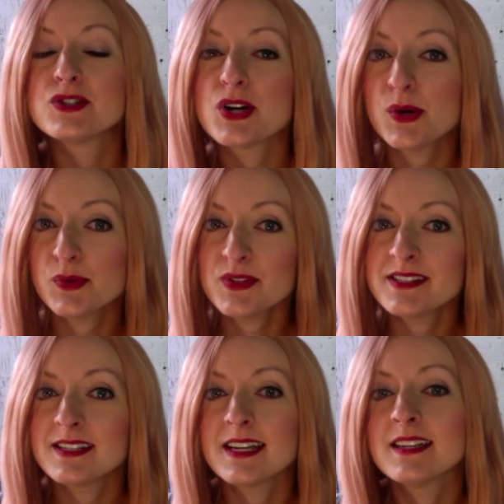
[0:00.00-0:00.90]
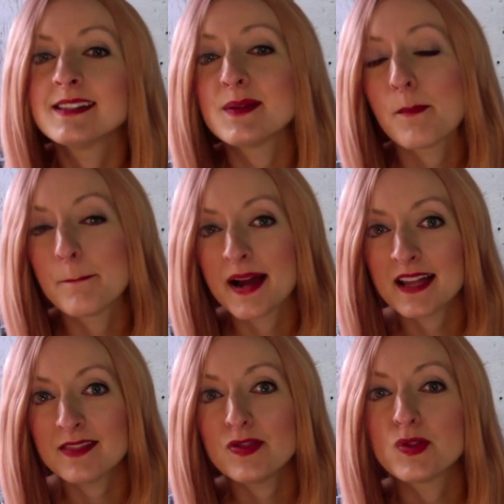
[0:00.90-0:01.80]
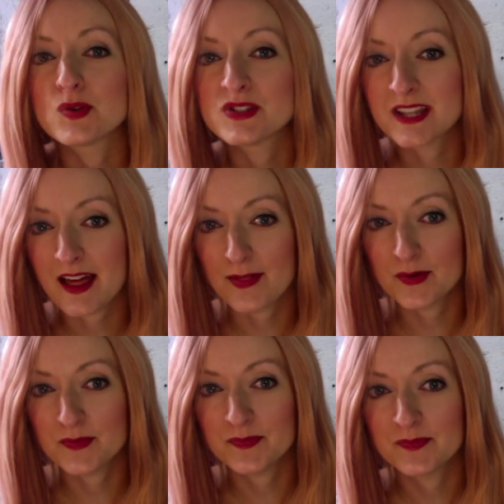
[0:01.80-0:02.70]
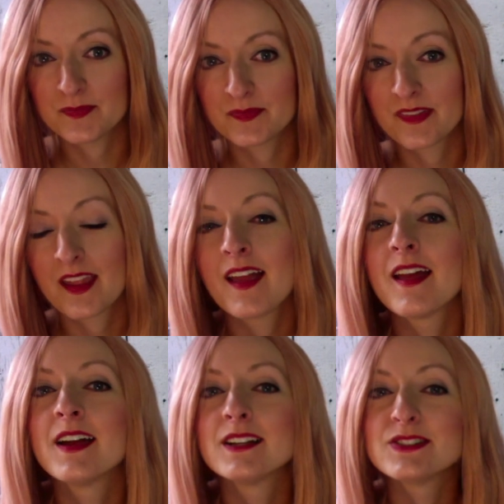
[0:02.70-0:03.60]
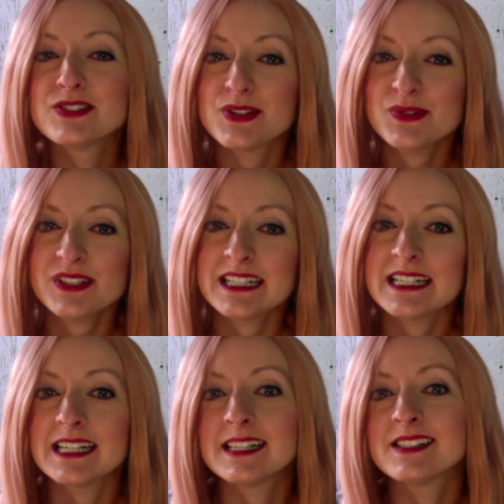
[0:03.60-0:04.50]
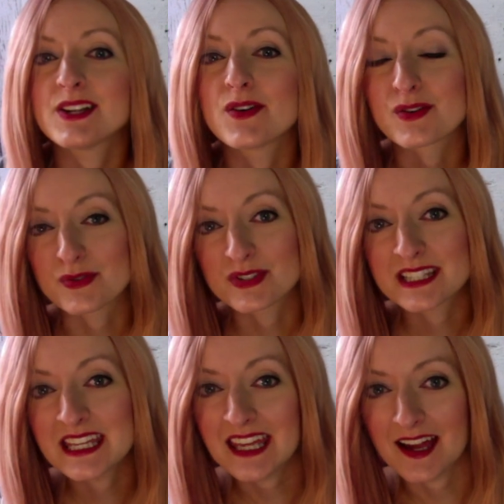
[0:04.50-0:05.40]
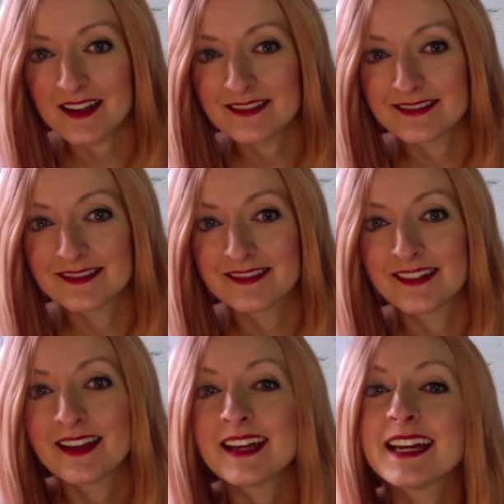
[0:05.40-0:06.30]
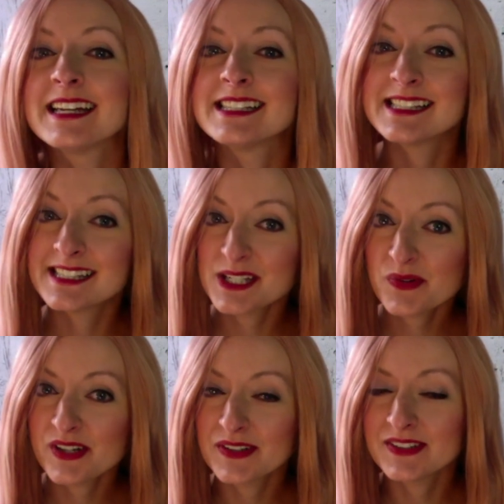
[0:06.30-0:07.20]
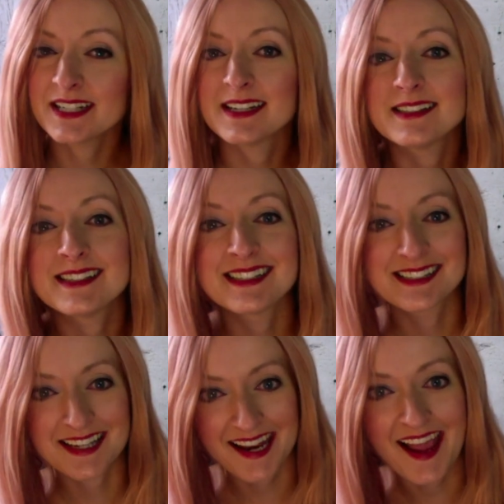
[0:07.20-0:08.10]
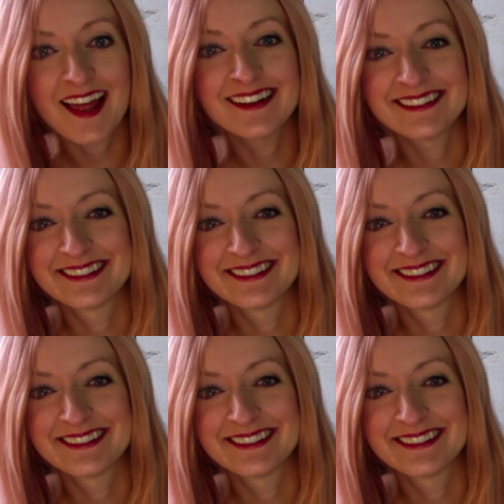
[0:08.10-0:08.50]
Toast is pan tostado. Donut is rosquilla. And cereal is cereal.